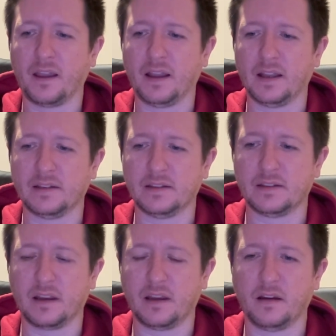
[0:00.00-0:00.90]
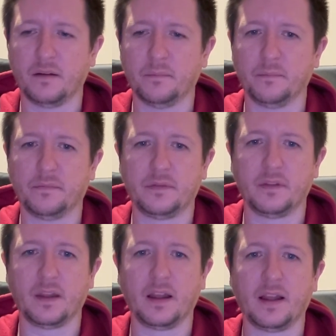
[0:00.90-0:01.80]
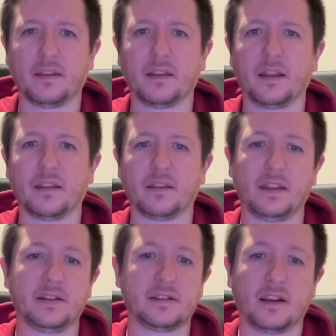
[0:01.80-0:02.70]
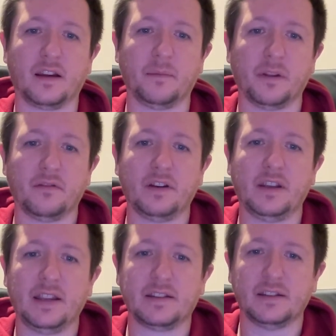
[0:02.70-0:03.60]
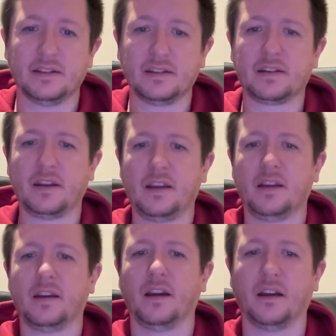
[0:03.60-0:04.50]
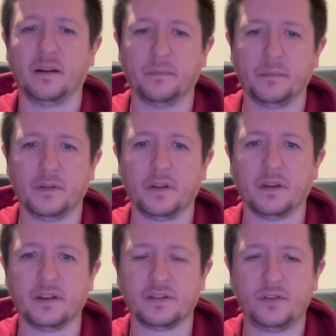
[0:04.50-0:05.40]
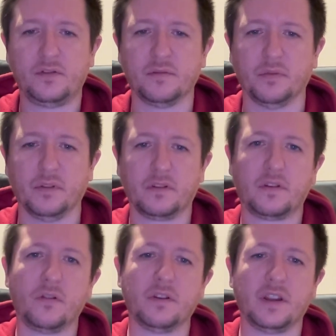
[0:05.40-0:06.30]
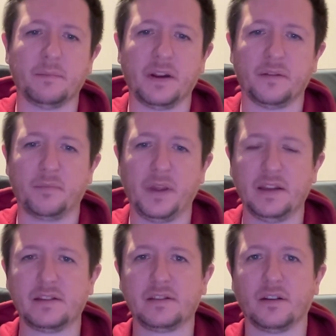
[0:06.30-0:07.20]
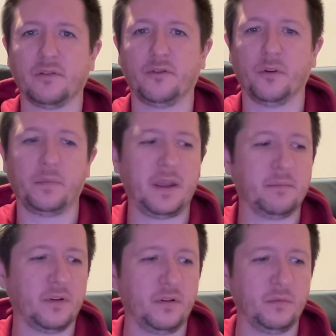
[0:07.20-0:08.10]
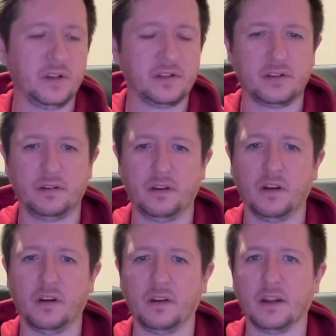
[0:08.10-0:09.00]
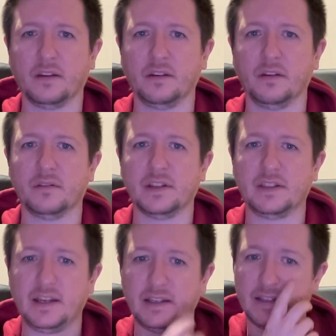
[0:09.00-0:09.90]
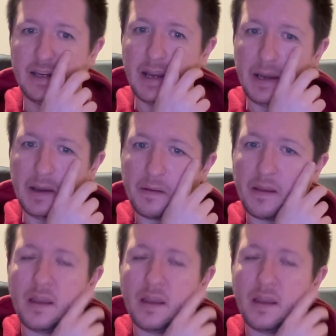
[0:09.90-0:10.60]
and at this time, there really isn't a suitable cornet mouthpiece for people who wish to learn and use the TCE.